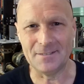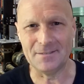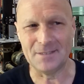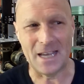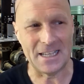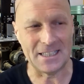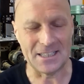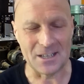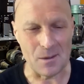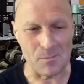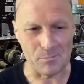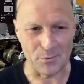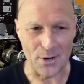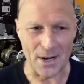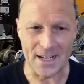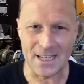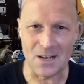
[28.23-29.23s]
Ended up
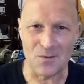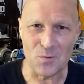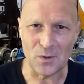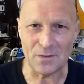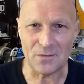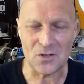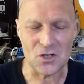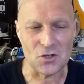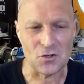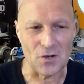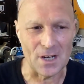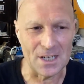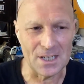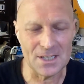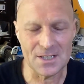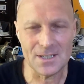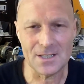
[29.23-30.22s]
breaking one of the
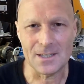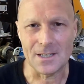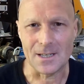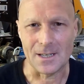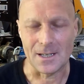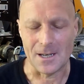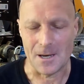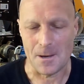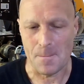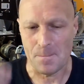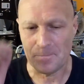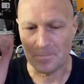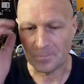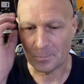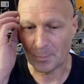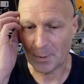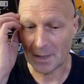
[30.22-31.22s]
strings,
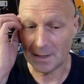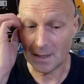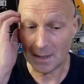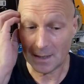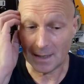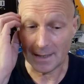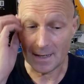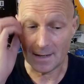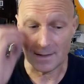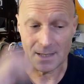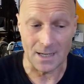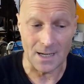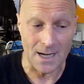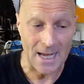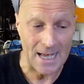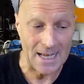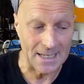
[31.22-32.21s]
but luckily
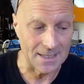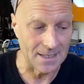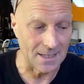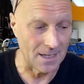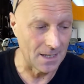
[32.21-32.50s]
I had